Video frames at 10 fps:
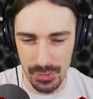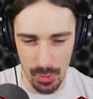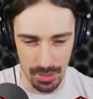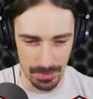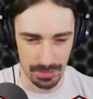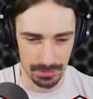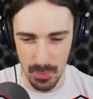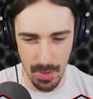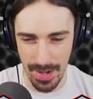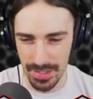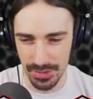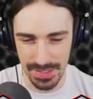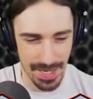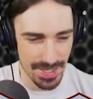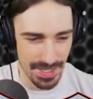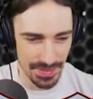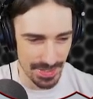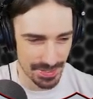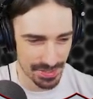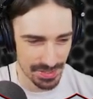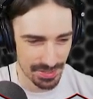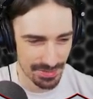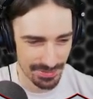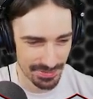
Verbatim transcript: normal. Why are you saying this?